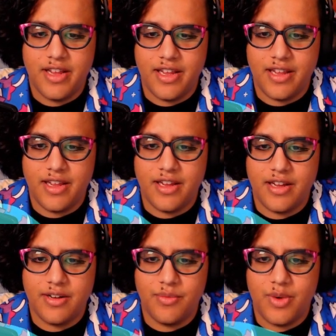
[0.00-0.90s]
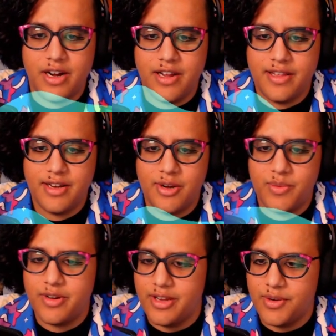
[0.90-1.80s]
And why are they not
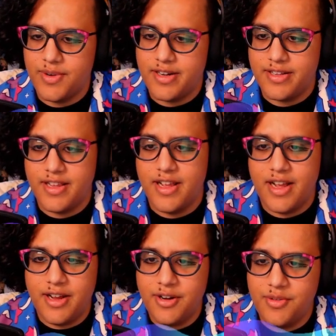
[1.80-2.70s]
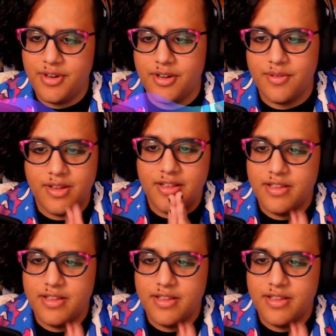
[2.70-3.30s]
working correctly? I don't know.